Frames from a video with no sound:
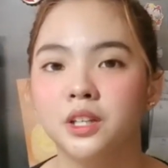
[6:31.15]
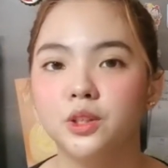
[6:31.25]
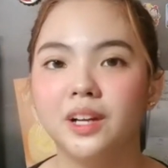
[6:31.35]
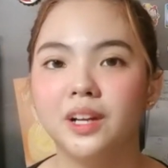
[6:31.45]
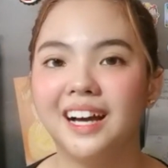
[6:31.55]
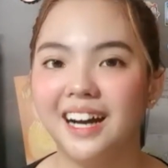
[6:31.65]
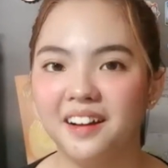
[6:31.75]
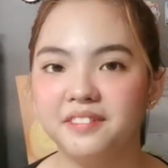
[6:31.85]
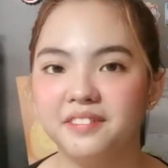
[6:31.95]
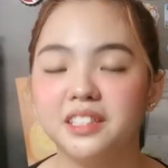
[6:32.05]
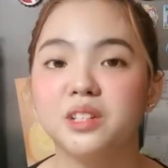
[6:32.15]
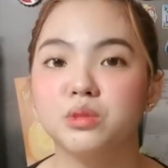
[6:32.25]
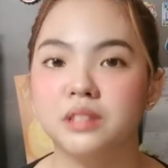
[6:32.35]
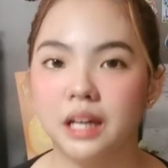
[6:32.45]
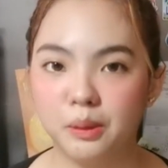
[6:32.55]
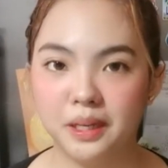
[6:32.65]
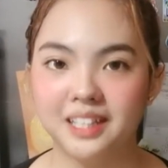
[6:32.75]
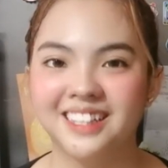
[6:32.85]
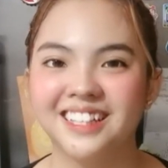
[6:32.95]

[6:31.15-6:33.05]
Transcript: you'll have the sausawan.